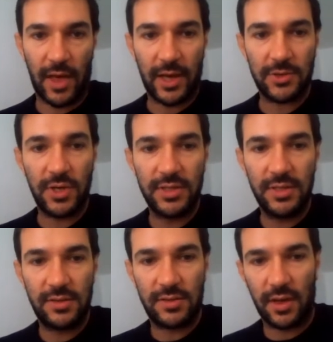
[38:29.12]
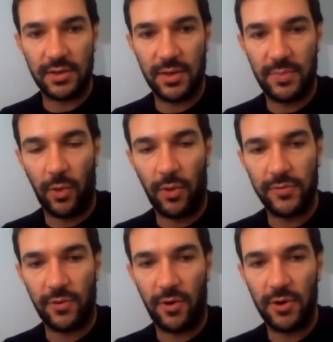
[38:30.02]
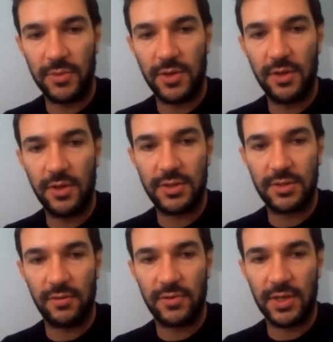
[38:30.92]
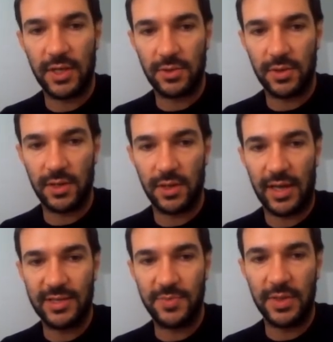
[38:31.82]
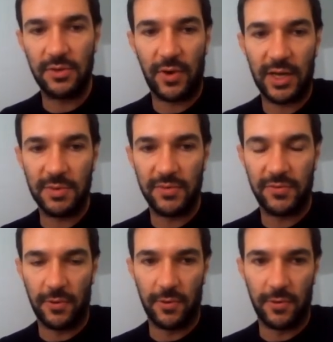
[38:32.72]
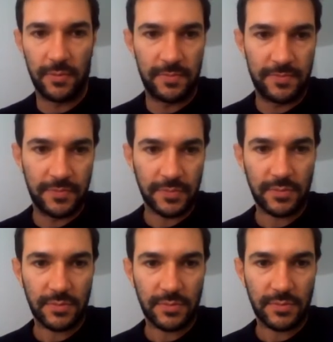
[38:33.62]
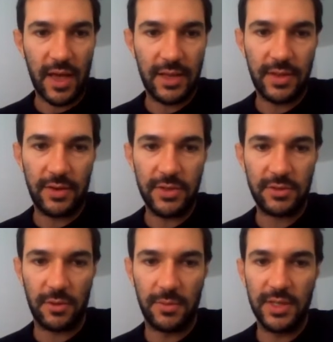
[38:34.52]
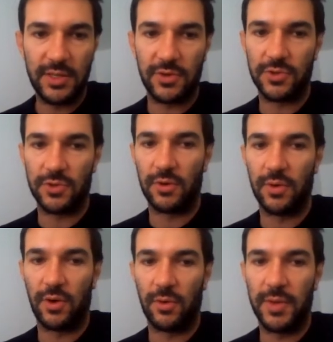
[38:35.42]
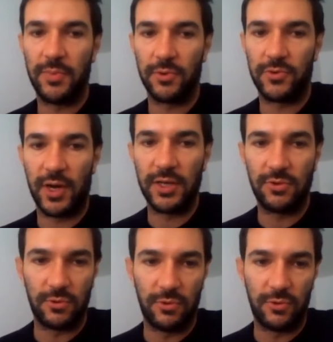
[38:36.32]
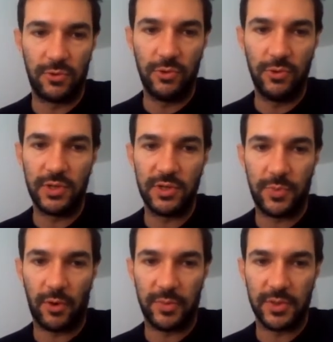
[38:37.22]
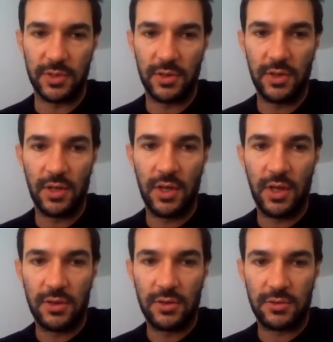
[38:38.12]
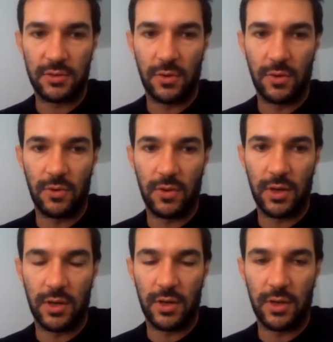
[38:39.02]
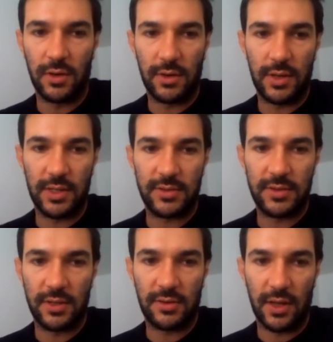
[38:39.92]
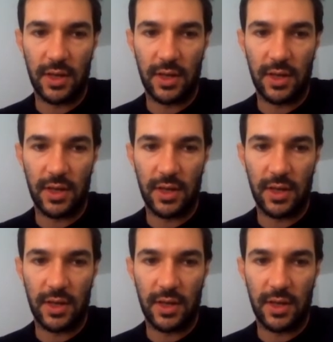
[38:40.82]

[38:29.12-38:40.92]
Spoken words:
Actually, the pore volume here is something that has been tried before, and there is some literature on people trying to tune this property. So let's say,